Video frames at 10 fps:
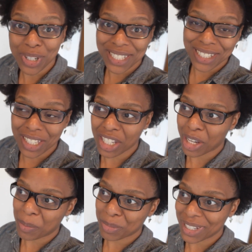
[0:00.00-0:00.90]
ready.
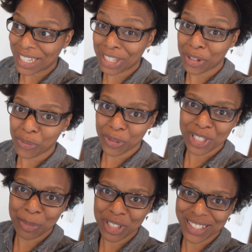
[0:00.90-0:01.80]
I'm like
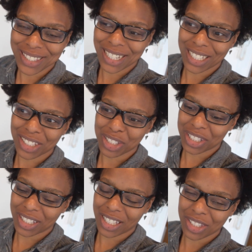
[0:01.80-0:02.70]
15 minutes late. I
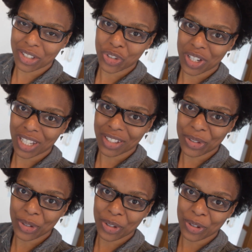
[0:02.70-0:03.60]
need to get to the train,
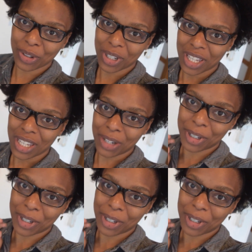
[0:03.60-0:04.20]
so here we